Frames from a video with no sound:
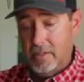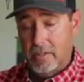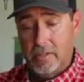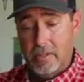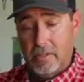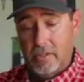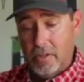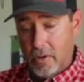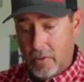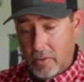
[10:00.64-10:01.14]
is
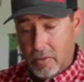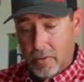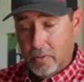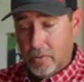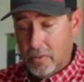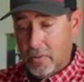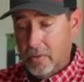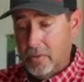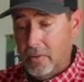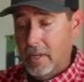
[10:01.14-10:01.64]
so
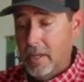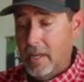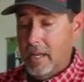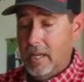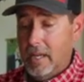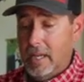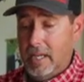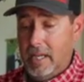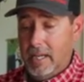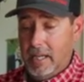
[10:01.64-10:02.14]
cool,
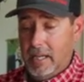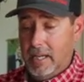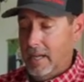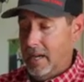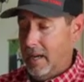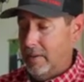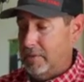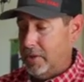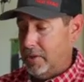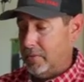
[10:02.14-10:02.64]

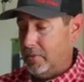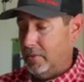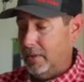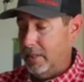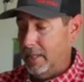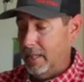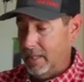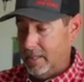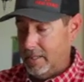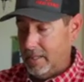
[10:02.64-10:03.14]
and I'm just
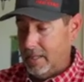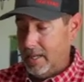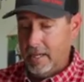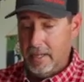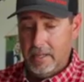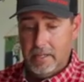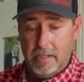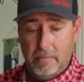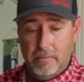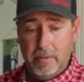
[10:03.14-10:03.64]
really
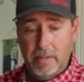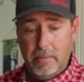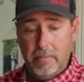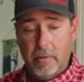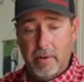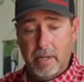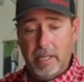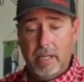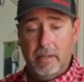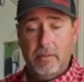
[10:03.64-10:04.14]
excited to be
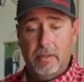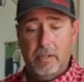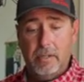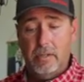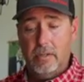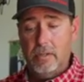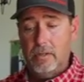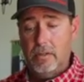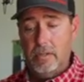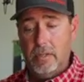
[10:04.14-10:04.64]
bringing
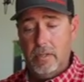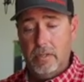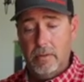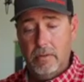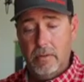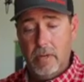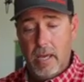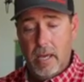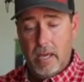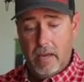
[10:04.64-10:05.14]
this to
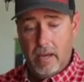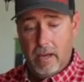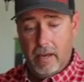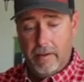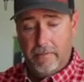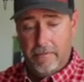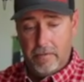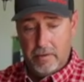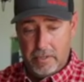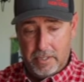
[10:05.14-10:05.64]
you
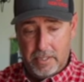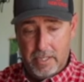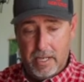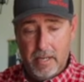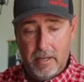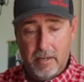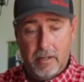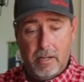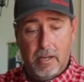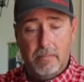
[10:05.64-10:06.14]
for
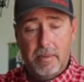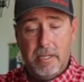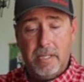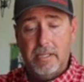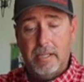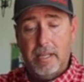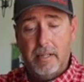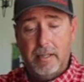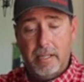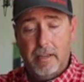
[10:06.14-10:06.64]
sale. I'll be
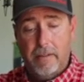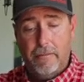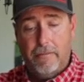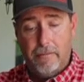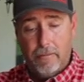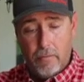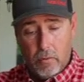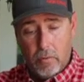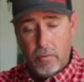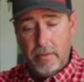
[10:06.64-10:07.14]
selling it
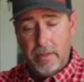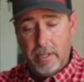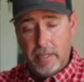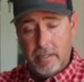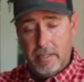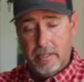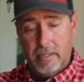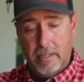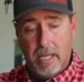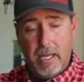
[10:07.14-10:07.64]
for the
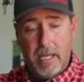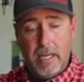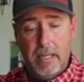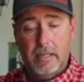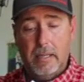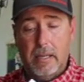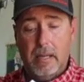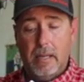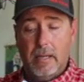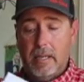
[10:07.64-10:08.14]

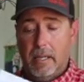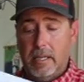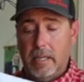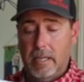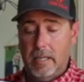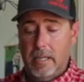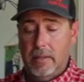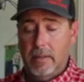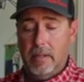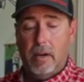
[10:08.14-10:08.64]
estate
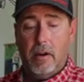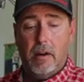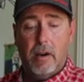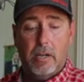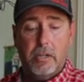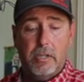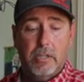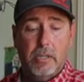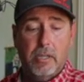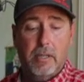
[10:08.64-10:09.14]
in the
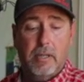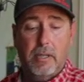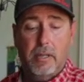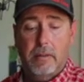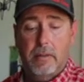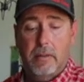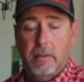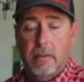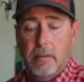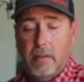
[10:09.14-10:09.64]
auction,
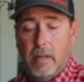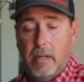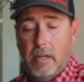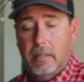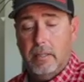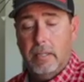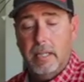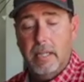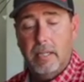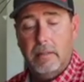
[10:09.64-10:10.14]
in
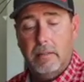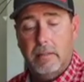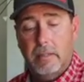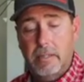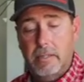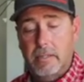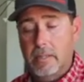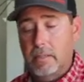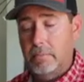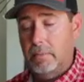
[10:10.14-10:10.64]
the link
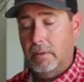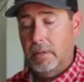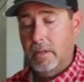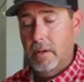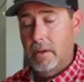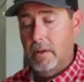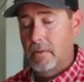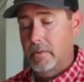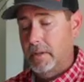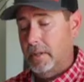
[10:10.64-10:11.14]
listed
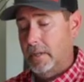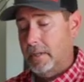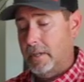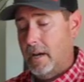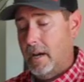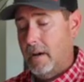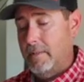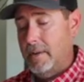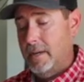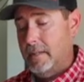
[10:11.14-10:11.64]
below in the
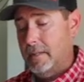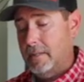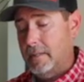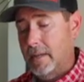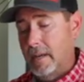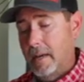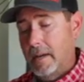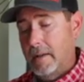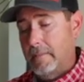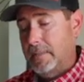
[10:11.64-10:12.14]

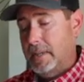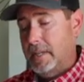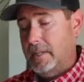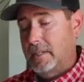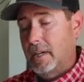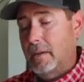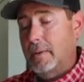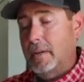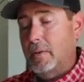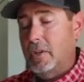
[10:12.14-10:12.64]
comments.
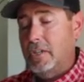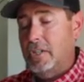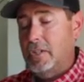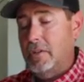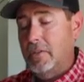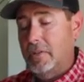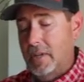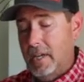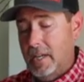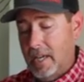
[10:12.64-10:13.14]
Tell me what
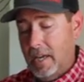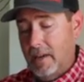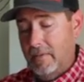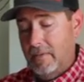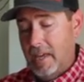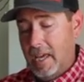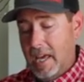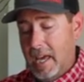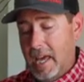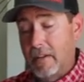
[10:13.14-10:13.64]
you think.
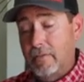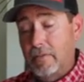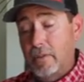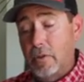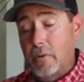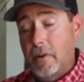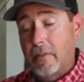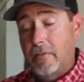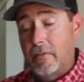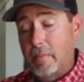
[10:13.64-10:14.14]
Have
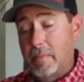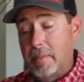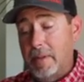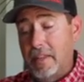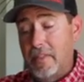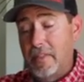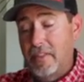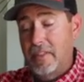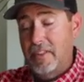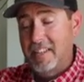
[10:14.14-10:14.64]
you ever
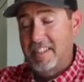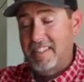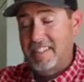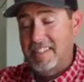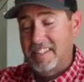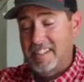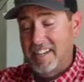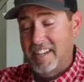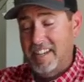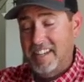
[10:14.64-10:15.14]
been
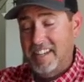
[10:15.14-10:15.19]
this